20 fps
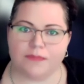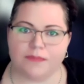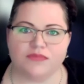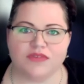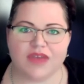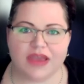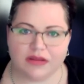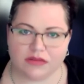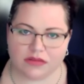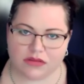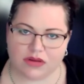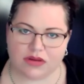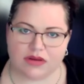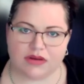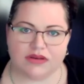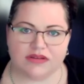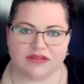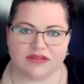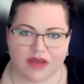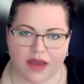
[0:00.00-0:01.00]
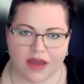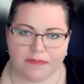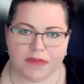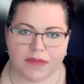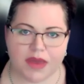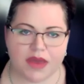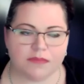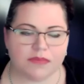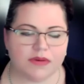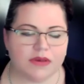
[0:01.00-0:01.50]
update the
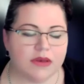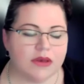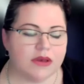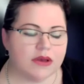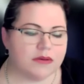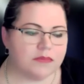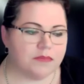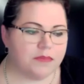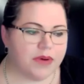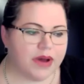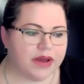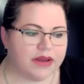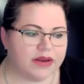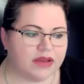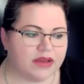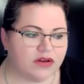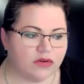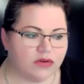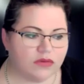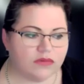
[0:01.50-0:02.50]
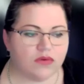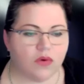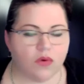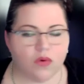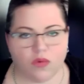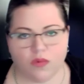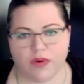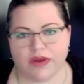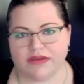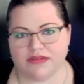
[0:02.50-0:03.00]
sitemap, but it is
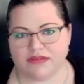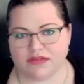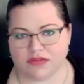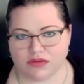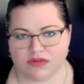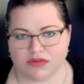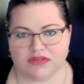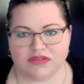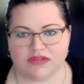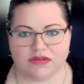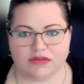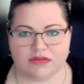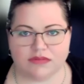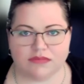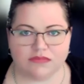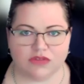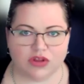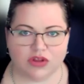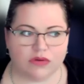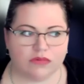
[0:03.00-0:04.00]
always good to,